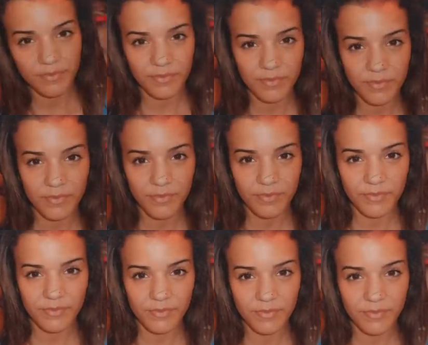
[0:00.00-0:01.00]
And you can
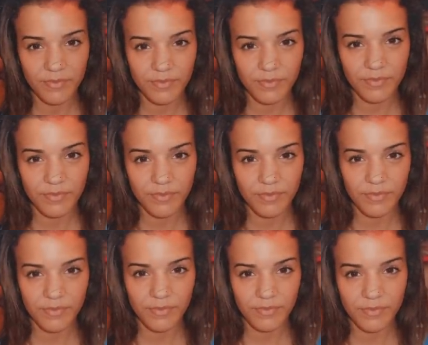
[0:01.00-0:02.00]
see Alex in the
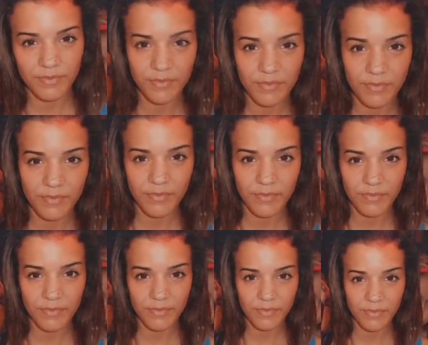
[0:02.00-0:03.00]
background of the shot. She's
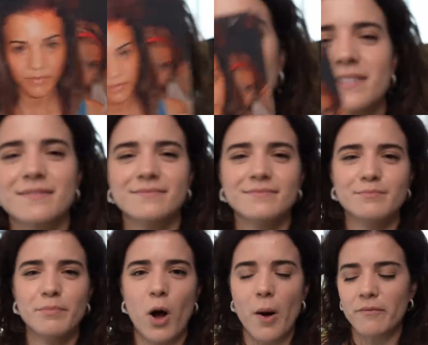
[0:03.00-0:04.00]
just
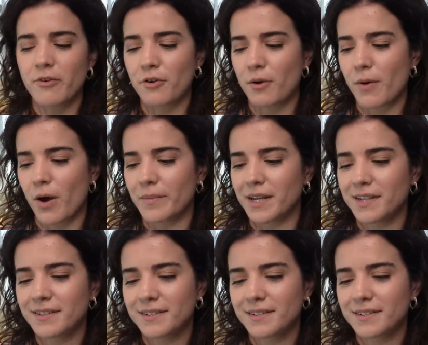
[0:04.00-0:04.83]
bomb photo bombing